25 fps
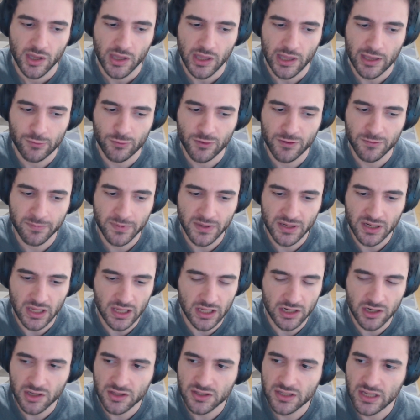And we've been
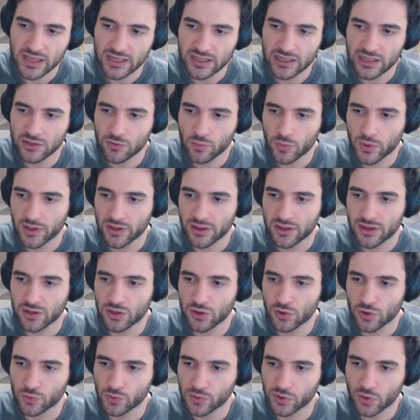inundated with
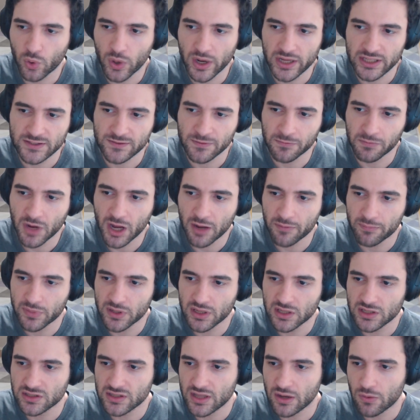requests from
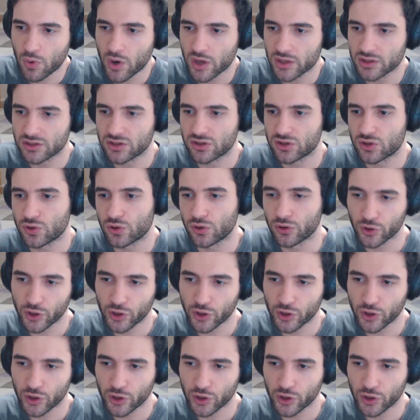companies that want to